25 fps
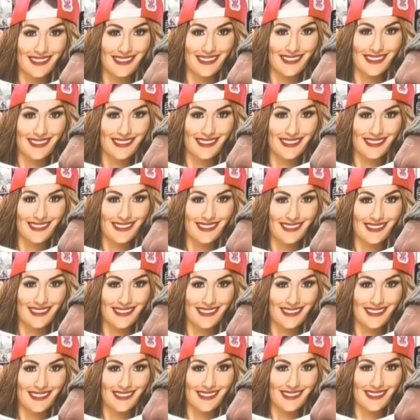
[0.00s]

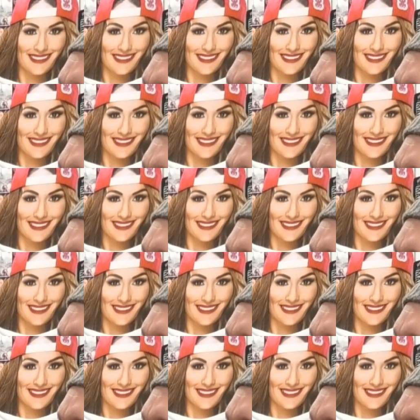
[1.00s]

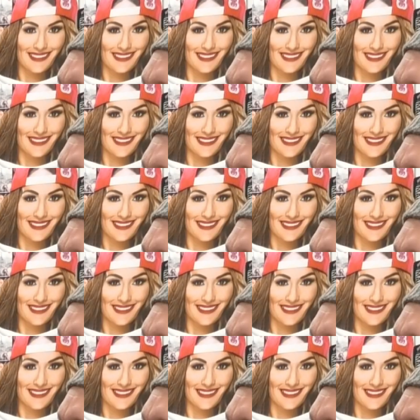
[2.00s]

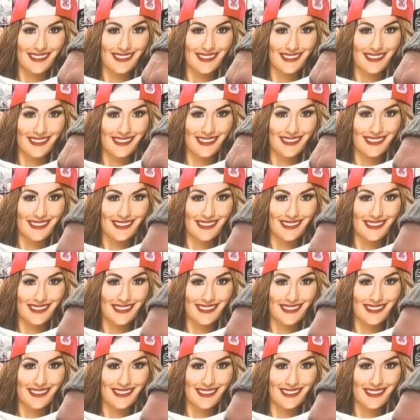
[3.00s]
(silent)